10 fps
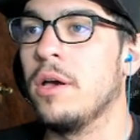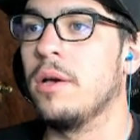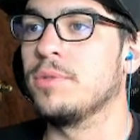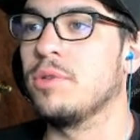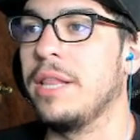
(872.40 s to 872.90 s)

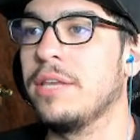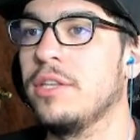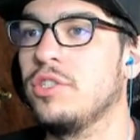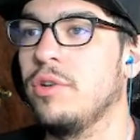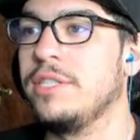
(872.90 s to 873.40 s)
So I like the
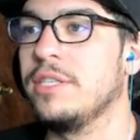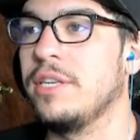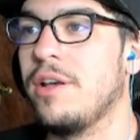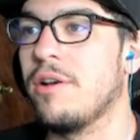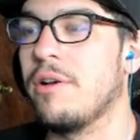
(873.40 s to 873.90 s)
choices
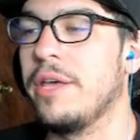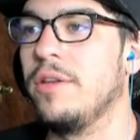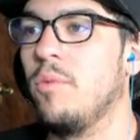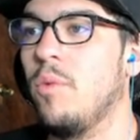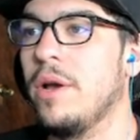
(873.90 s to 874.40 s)
here, and
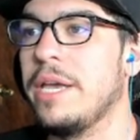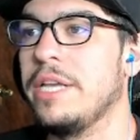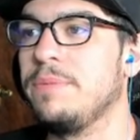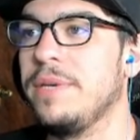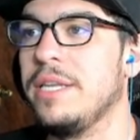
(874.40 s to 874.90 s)
then 1
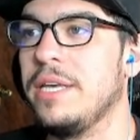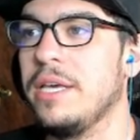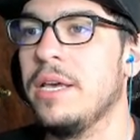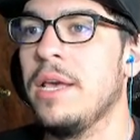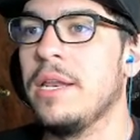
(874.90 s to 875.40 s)

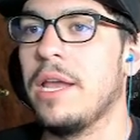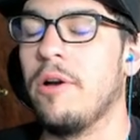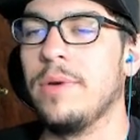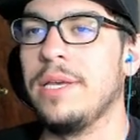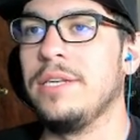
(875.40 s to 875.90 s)
HPD. Now
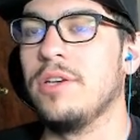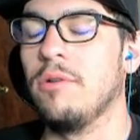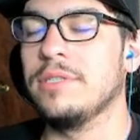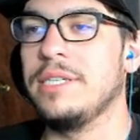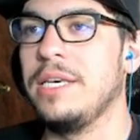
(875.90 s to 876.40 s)
we
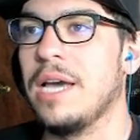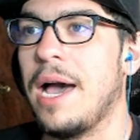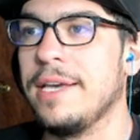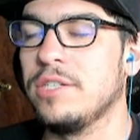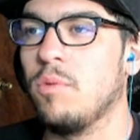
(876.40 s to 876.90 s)
don't see
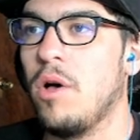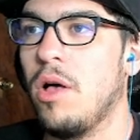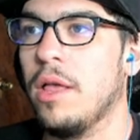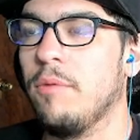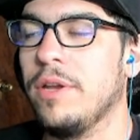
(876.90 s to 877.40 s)
Ice
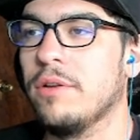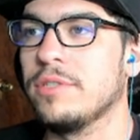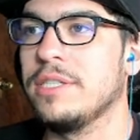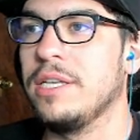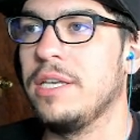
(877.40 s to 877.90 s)
Wall and we don't
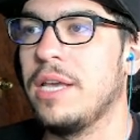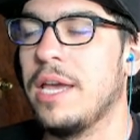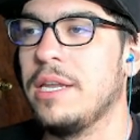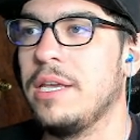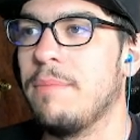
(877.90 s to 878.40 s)
see
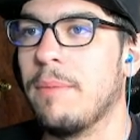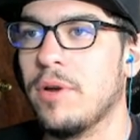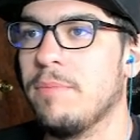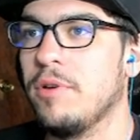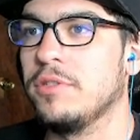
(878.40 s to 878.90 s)
any
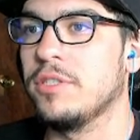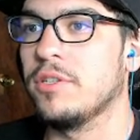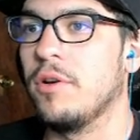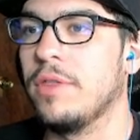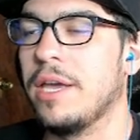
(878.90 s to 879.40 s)
memory boost,
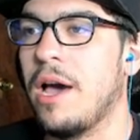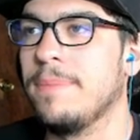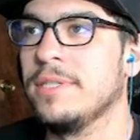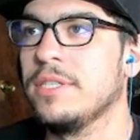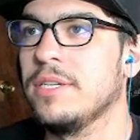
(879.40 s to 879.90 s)
so they
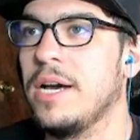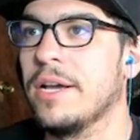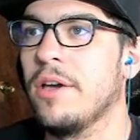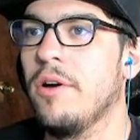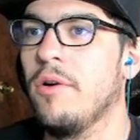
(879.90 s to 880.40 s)
opted to
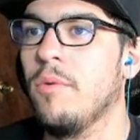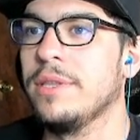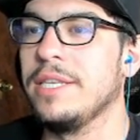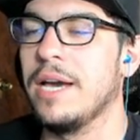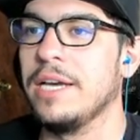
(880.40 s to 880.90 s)
not go
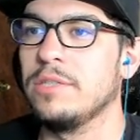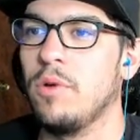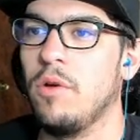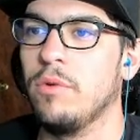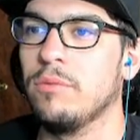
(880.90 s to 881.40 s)
with the Ice
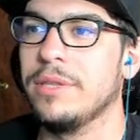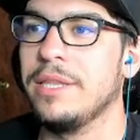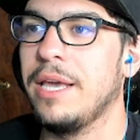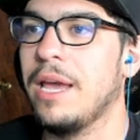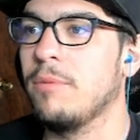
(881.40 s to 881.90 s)
Wall, went with
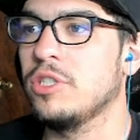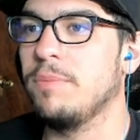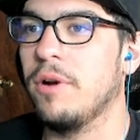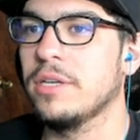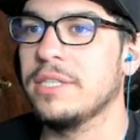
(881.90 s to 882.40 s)
the Hammer
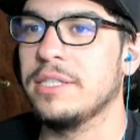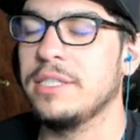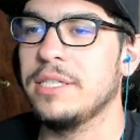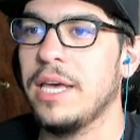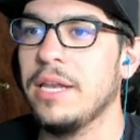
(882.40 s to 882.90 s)
Sparks
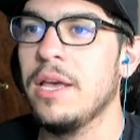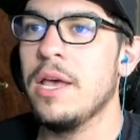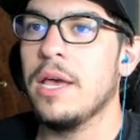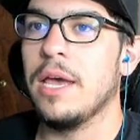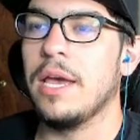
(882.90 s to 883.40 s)
instead.
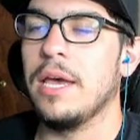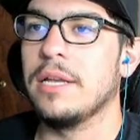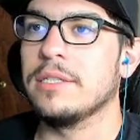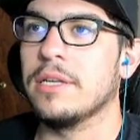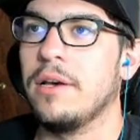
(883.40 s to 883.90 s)

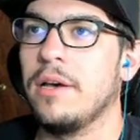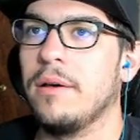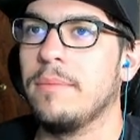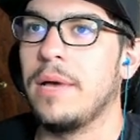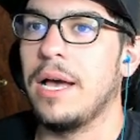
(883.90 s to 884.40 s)
And
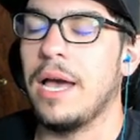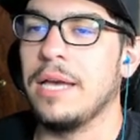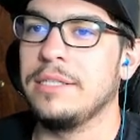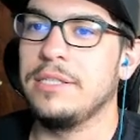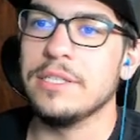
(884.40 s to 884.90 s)

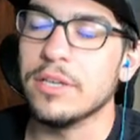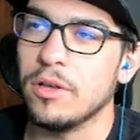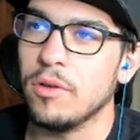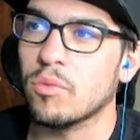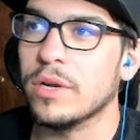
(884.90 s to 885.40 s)
I
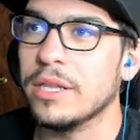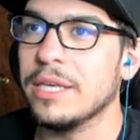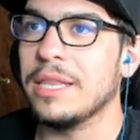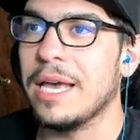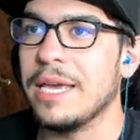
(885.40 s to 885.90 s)
still really
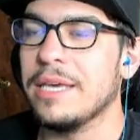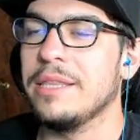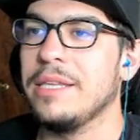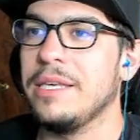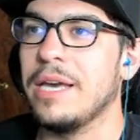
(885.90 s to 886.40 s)
like
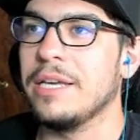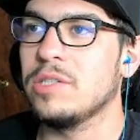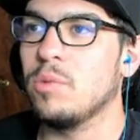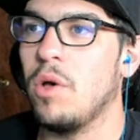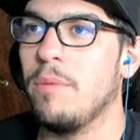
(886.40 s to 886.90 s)
the
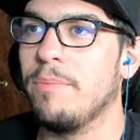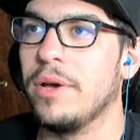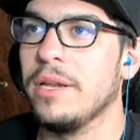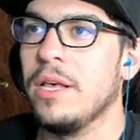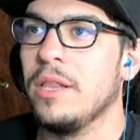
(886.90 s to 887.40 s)
Ice Wall,
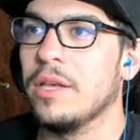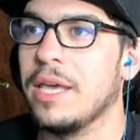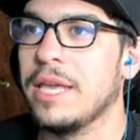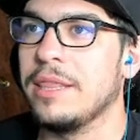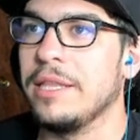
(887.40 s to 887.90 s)
but
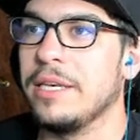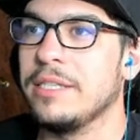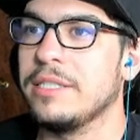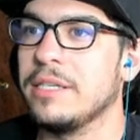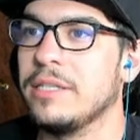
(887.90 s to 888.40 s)
looking at the
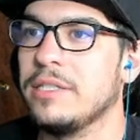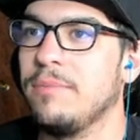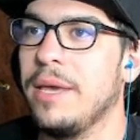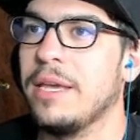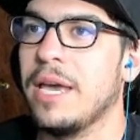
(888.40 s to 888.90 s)
list, to
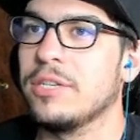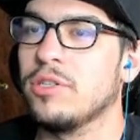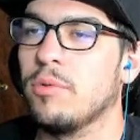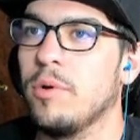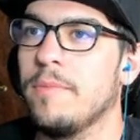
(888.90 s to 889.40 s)
make
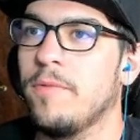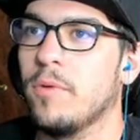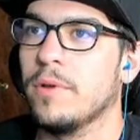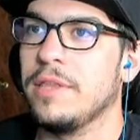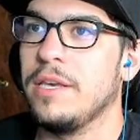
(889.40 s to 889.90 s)
extra room
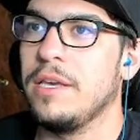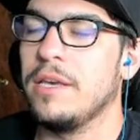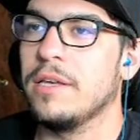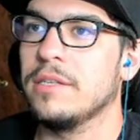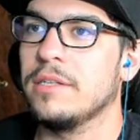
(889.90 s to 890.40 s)
for
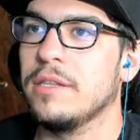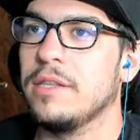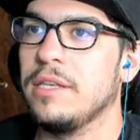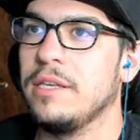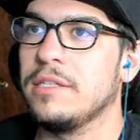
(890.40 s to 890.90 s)
the
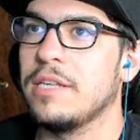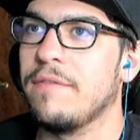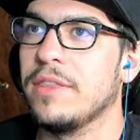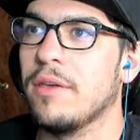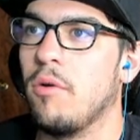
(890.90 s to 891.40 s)

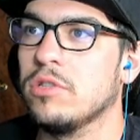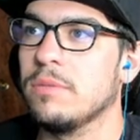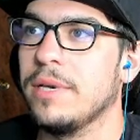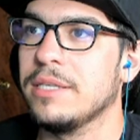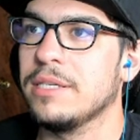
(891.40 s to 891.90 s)
7th
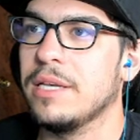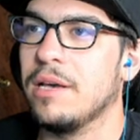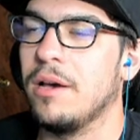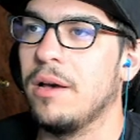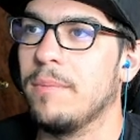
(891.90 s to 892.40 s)
ultimate,
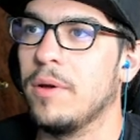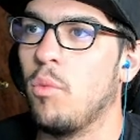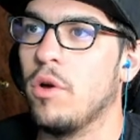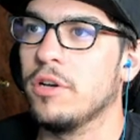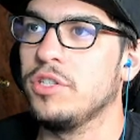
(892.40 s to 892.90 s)
1
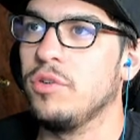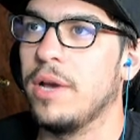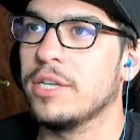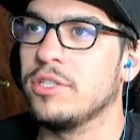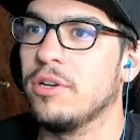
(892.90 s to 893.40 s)
or 2
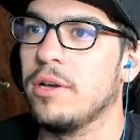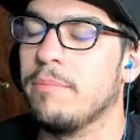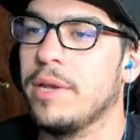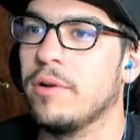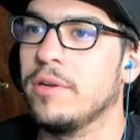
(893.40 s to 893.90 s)
extra
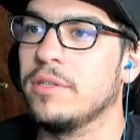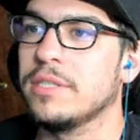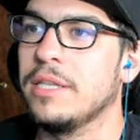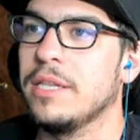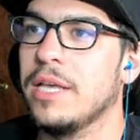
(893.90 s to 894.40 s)
Imperials,
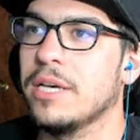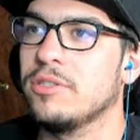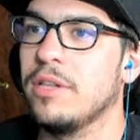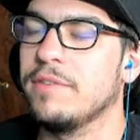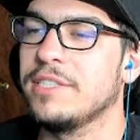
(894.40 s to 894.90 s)
and then the
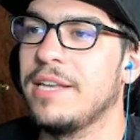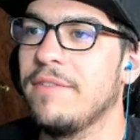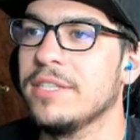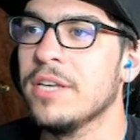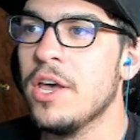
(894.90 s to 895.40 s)
extra level 7s,